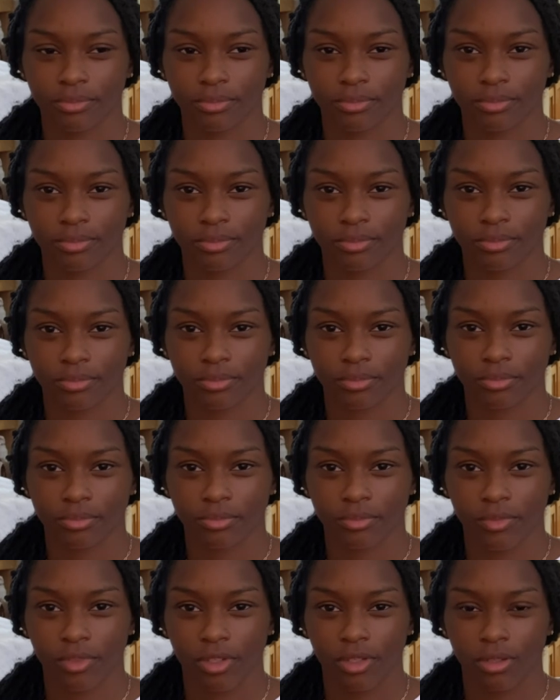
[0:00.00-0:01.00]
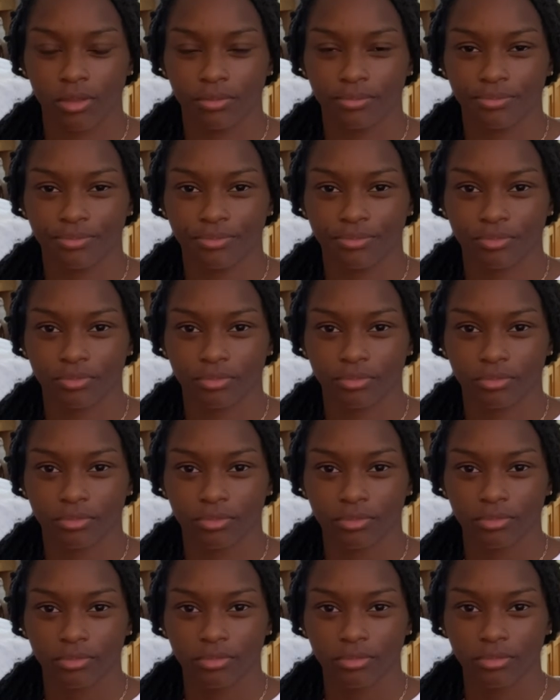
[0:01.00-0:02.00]

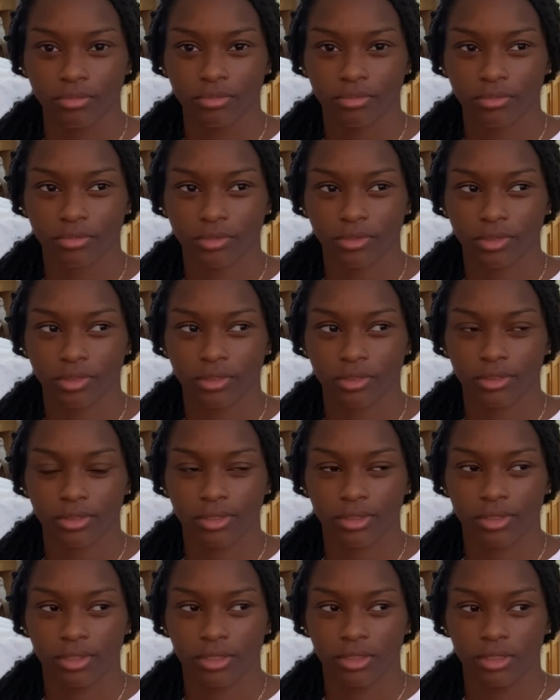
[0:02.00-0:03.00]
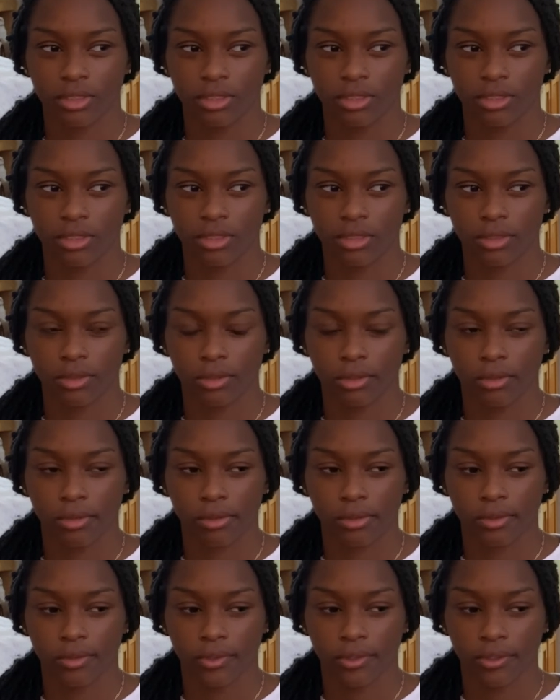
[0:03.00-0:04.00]

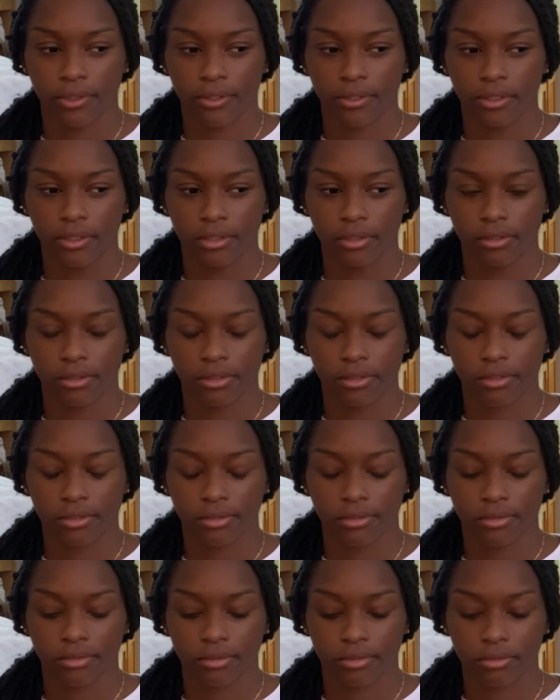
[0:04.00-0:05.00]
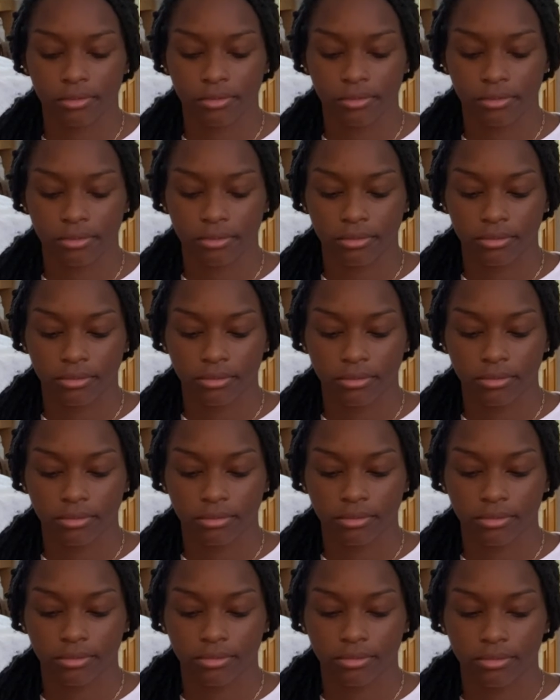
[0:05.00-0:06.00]

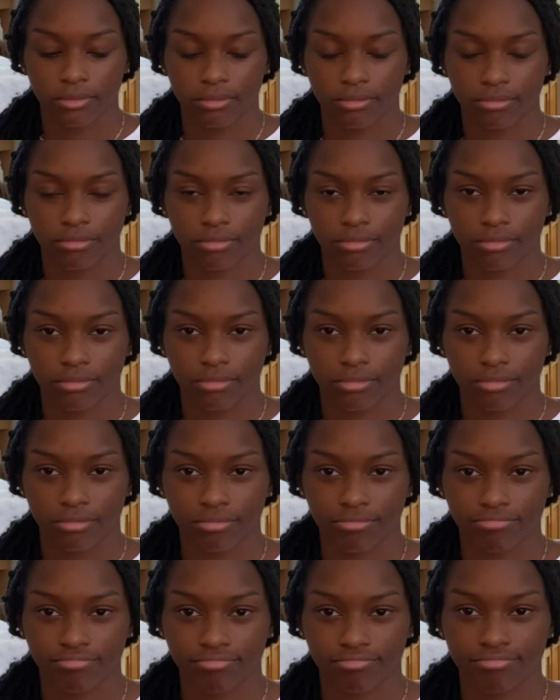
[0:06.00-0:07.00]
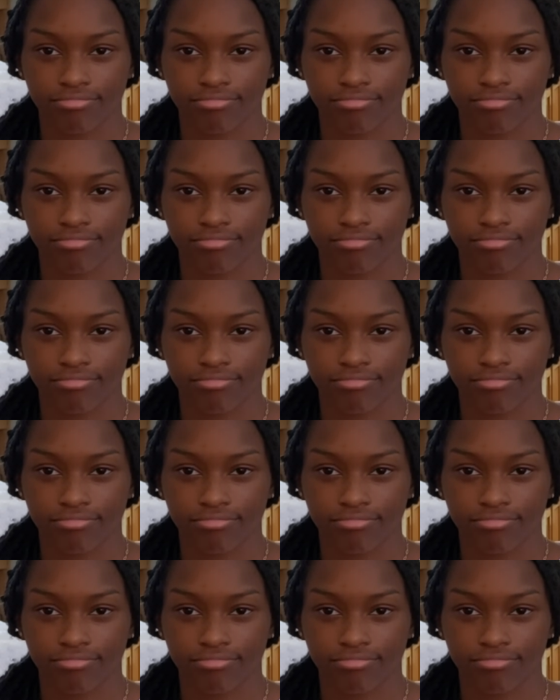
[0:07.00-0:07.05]
The person shown says nothing.